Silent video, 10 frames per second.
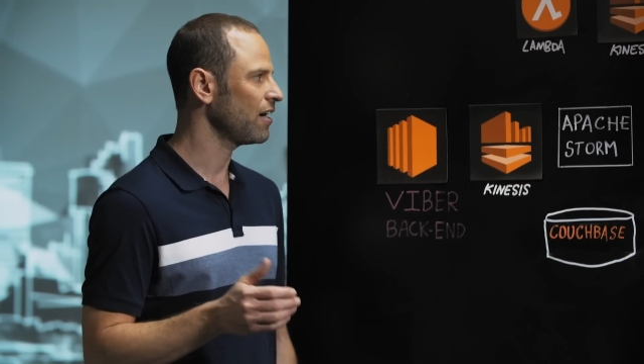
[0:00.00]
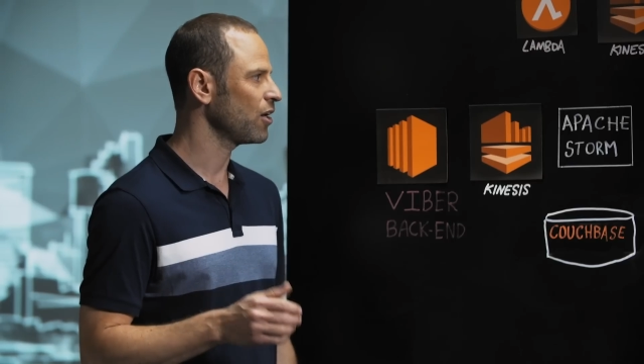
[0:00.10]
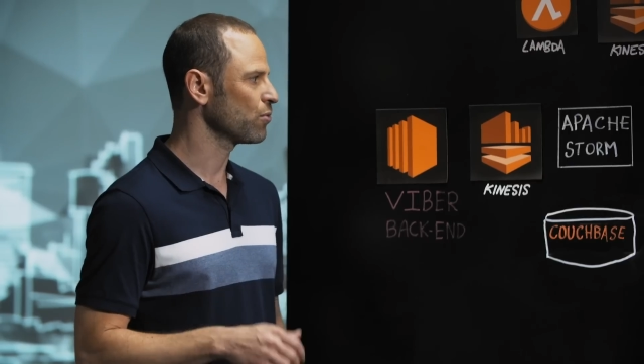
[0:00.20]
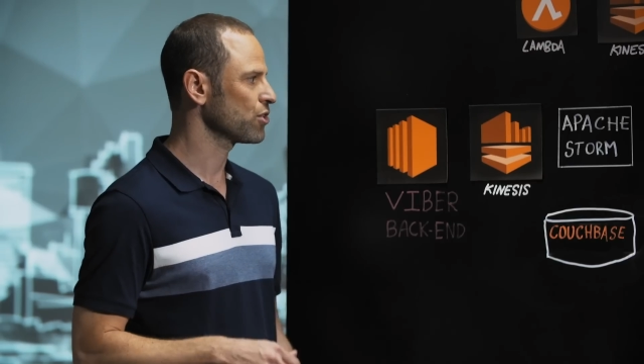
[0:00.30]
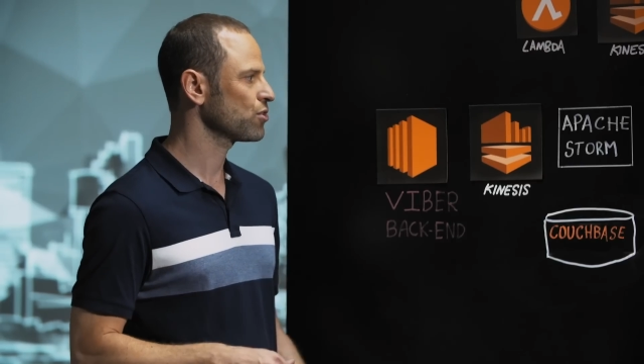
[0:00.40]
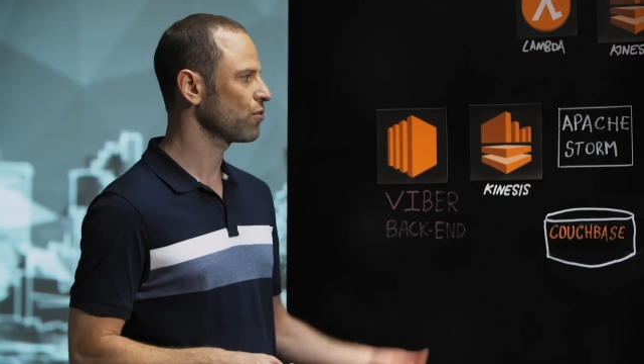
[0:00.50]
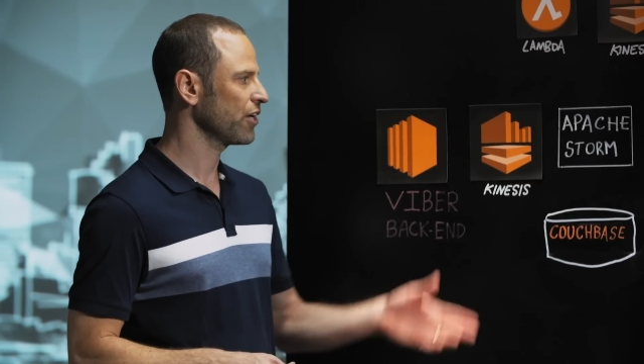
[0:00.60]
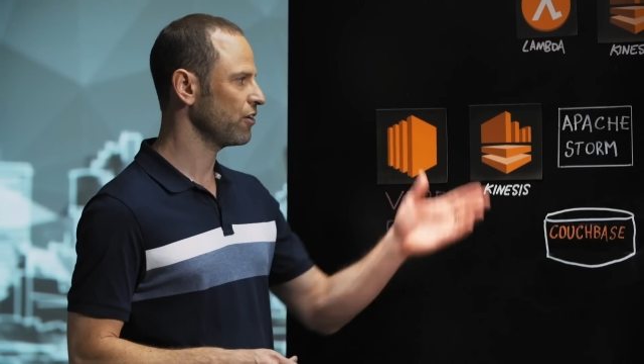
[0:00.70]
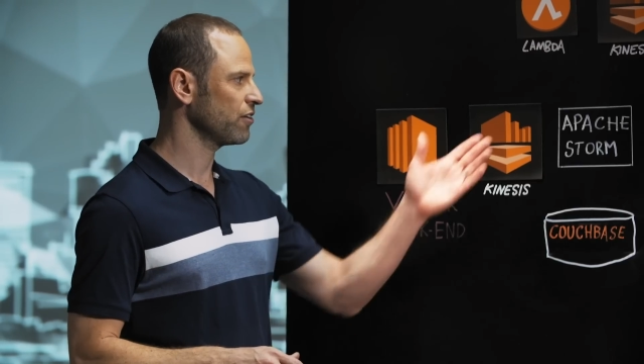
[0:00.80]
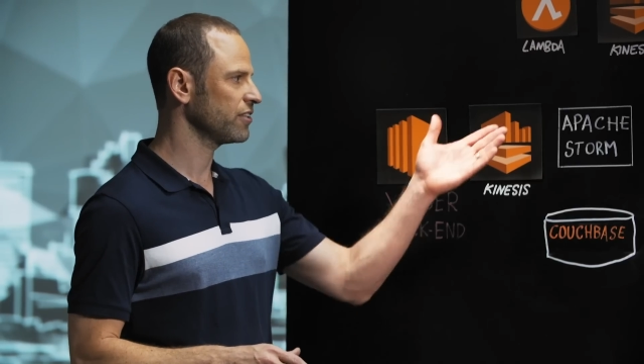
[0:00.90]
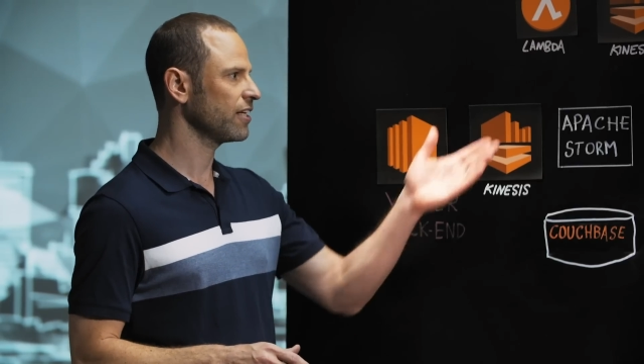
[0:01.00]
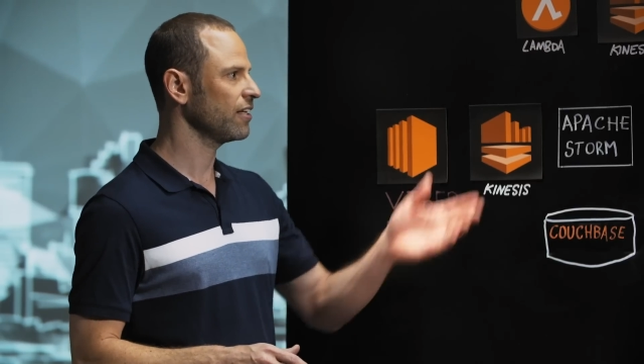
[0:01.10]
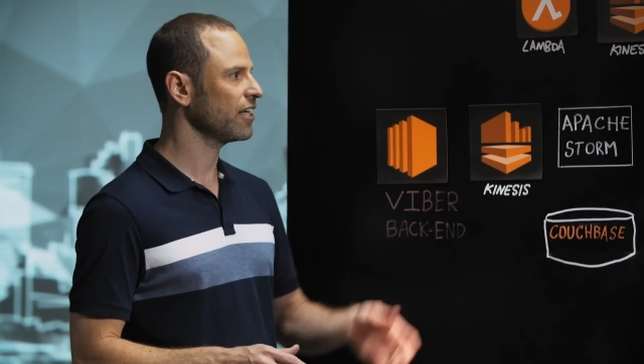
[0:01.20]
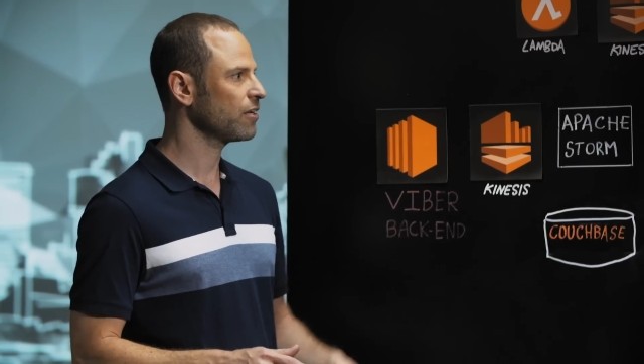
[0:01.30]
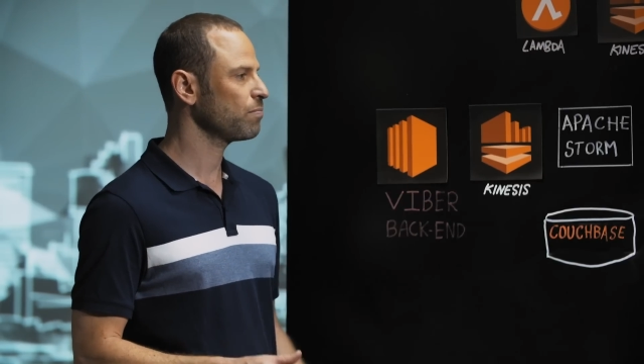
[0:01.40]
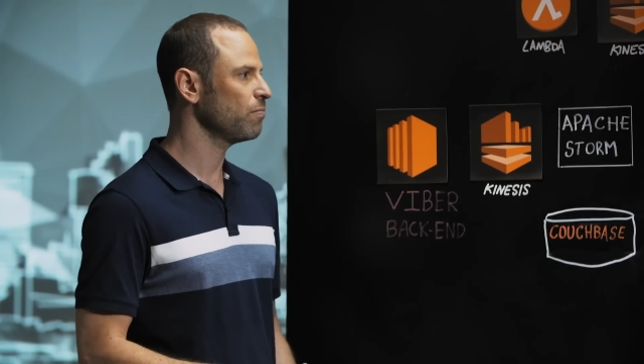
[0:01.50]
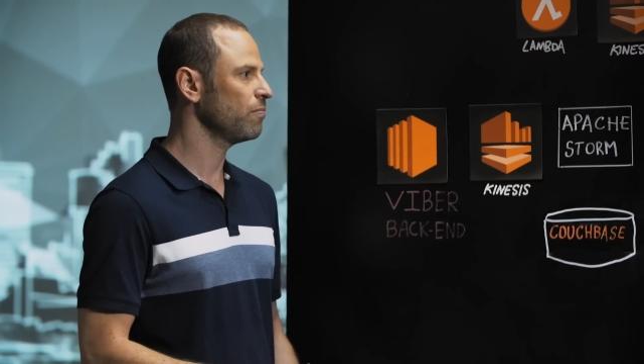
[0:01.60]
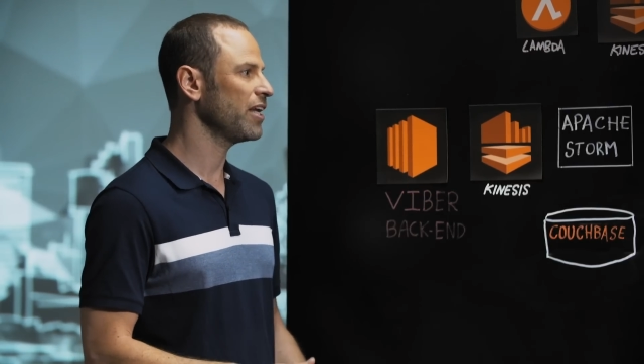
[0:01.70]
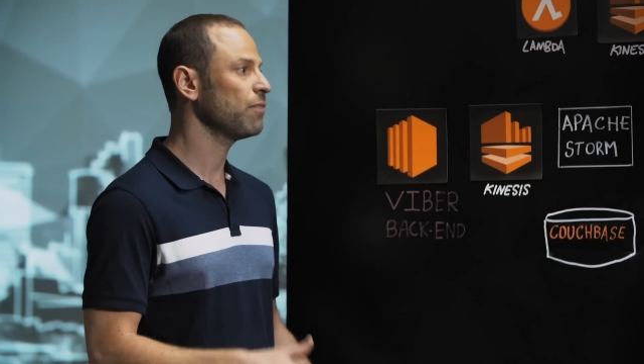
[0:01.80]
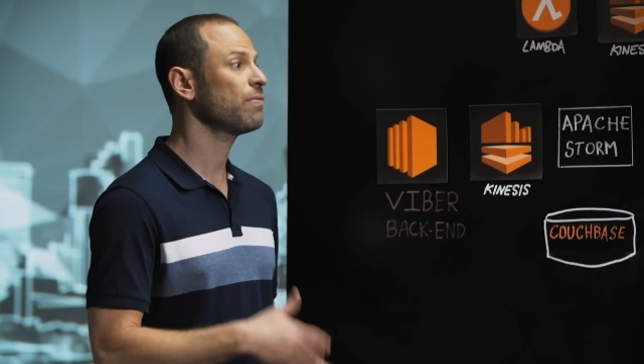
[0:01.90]
Uh, we're storing in our data lake
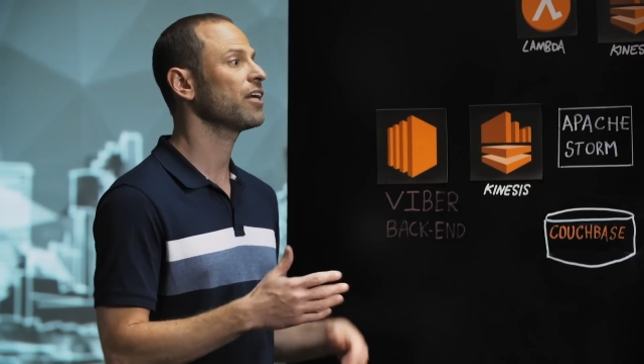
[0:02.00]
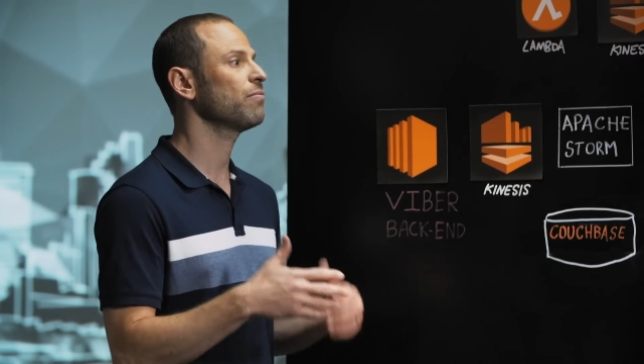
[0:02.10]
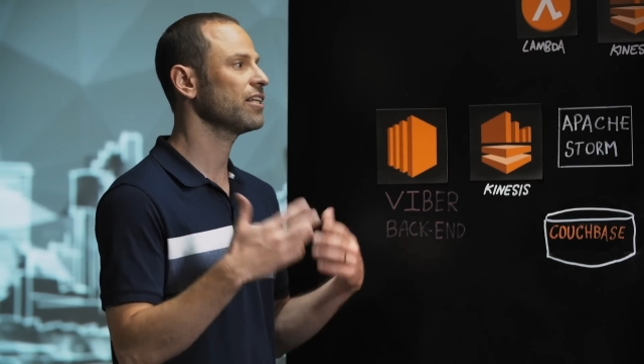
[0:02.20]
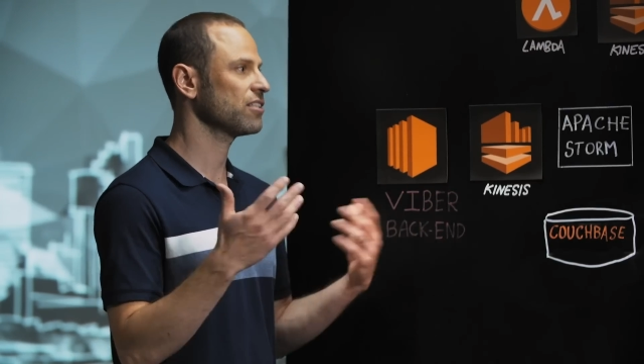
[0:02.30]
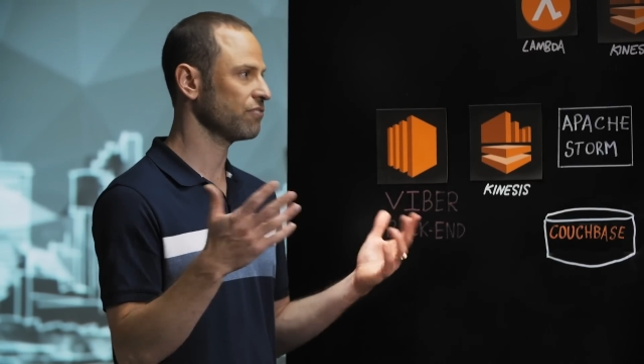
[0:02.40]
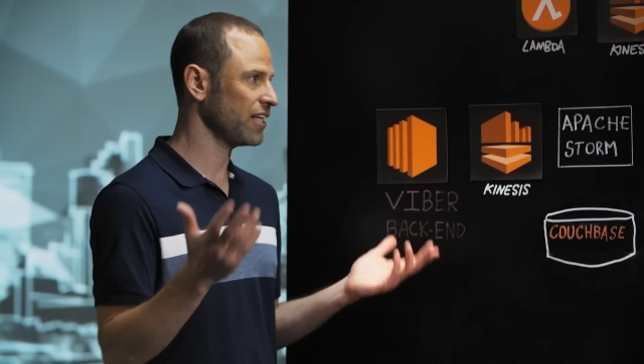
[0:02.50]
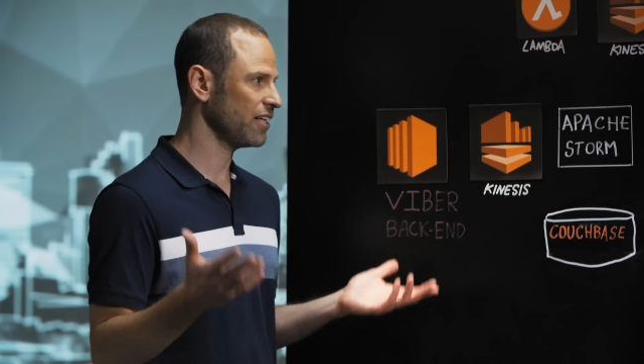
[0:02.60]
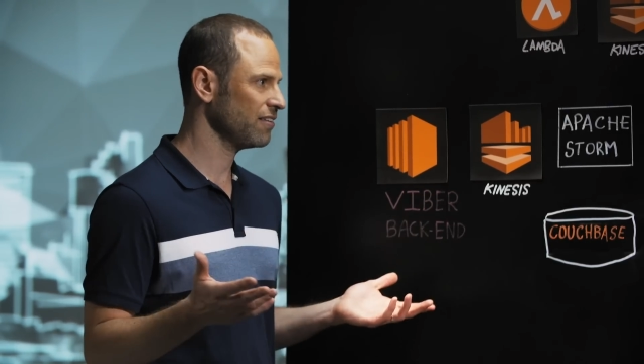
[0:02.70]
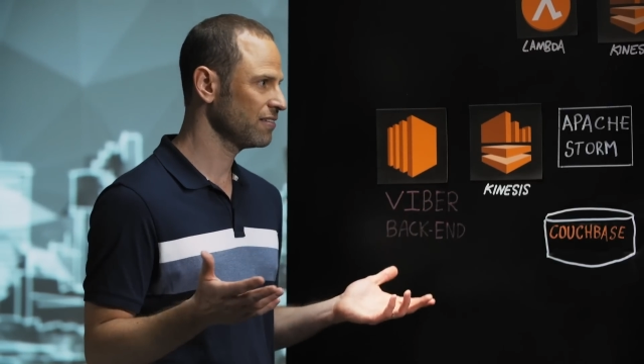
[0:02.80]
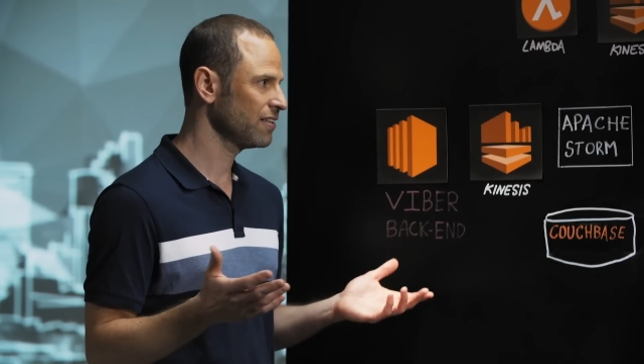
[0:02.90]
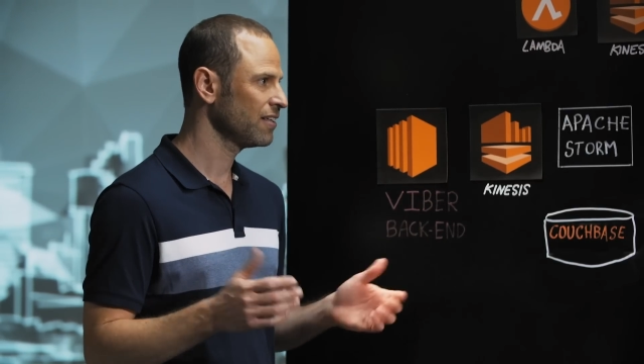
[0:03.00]
many petabytes of data.